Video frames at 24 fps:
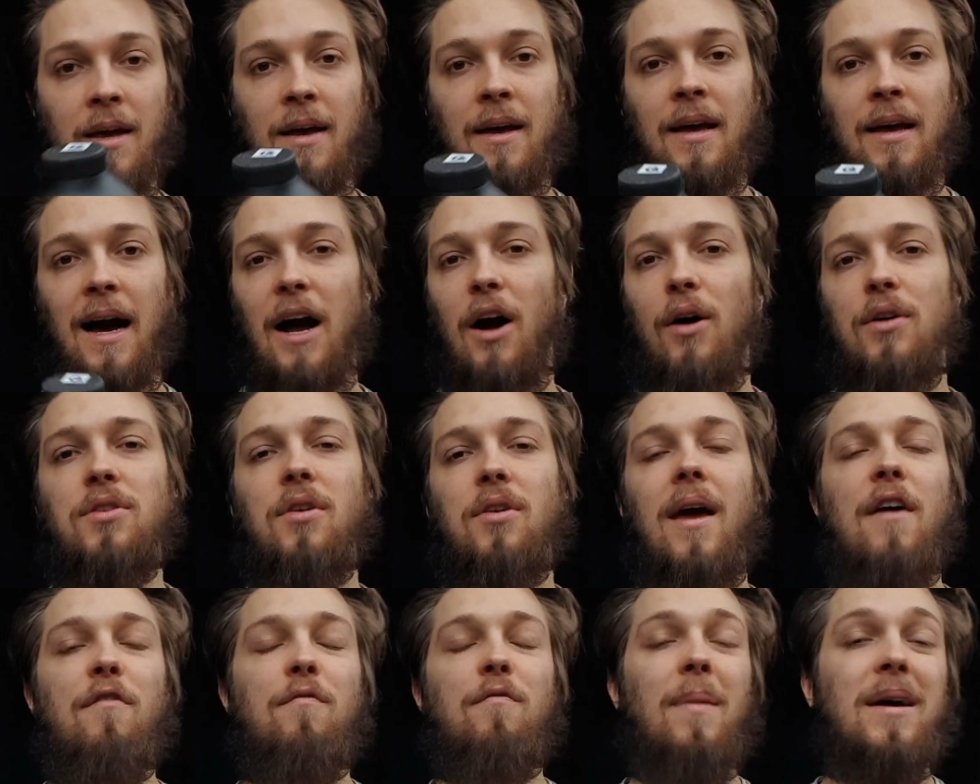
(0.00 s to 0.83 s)
I
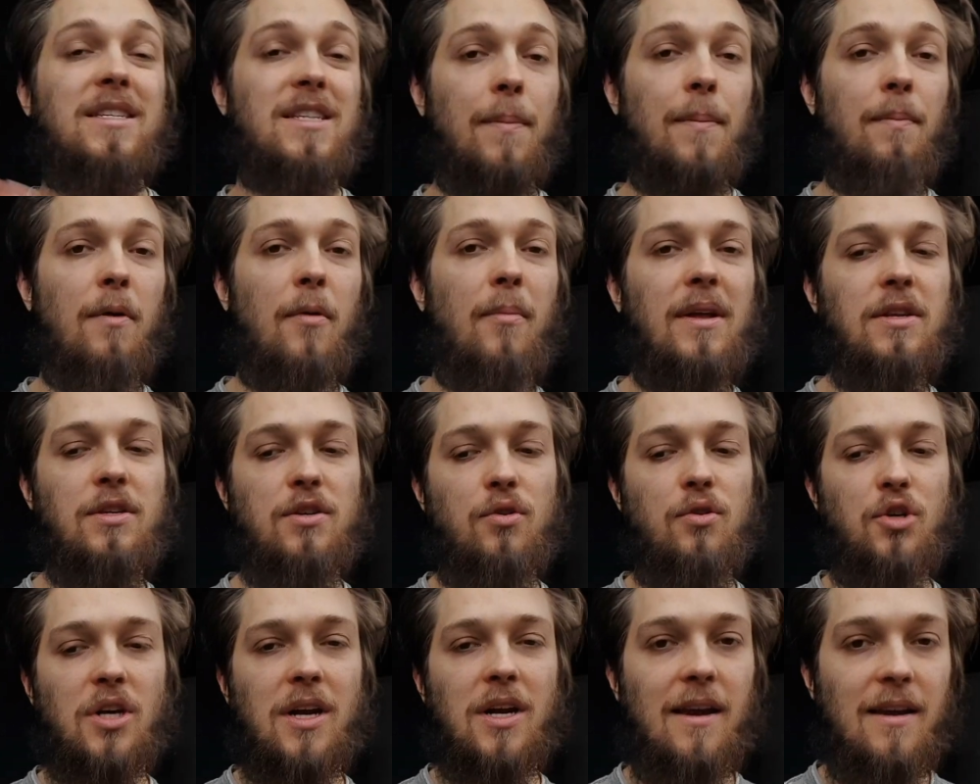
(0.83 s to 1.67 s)
also have my supplements
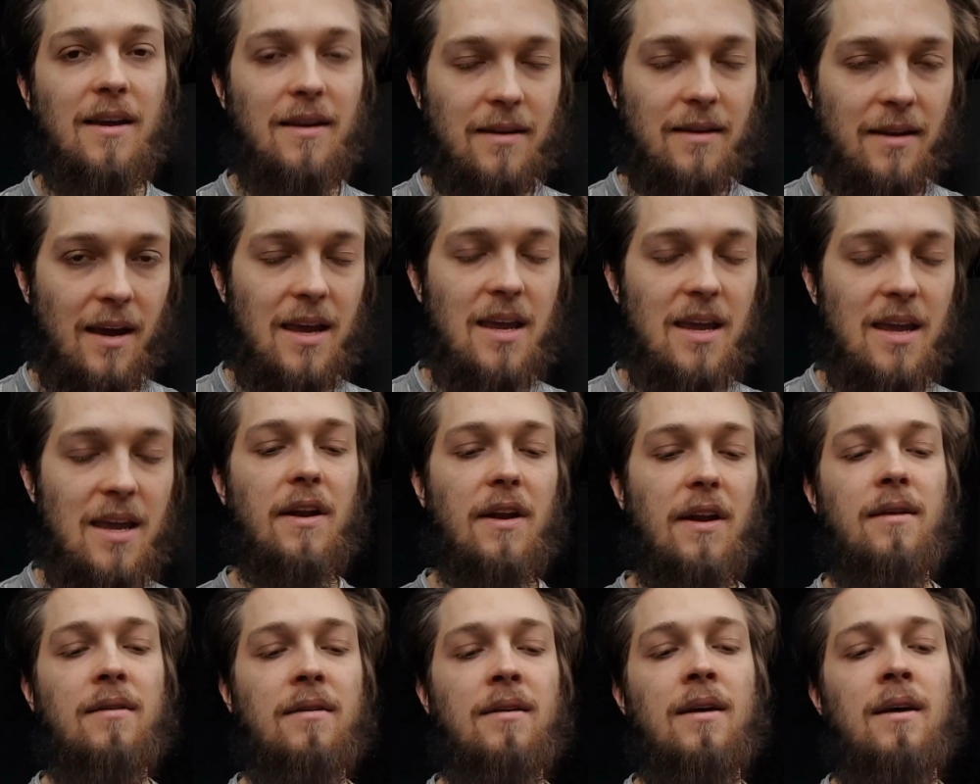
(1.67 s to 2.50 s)
usually in the
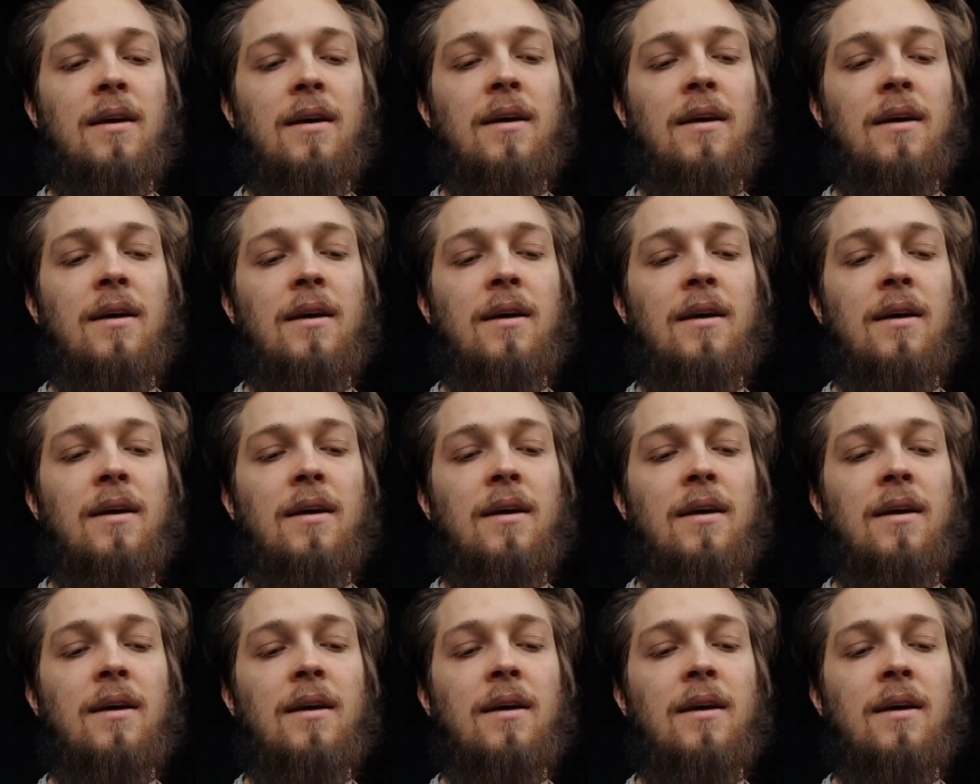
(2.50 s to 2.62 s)
evening,